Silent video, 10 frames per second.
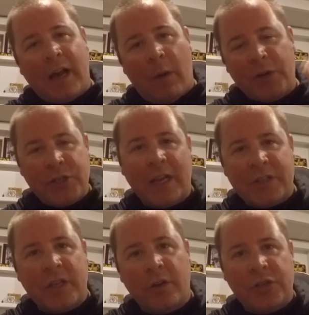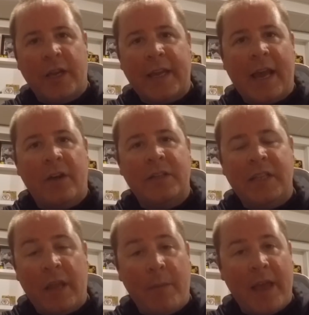I want you guys to go check out
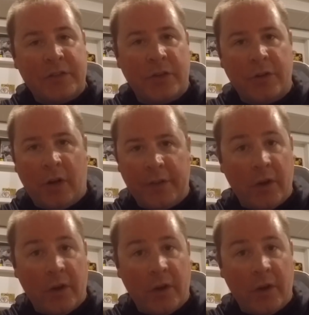Tim Esterdahl,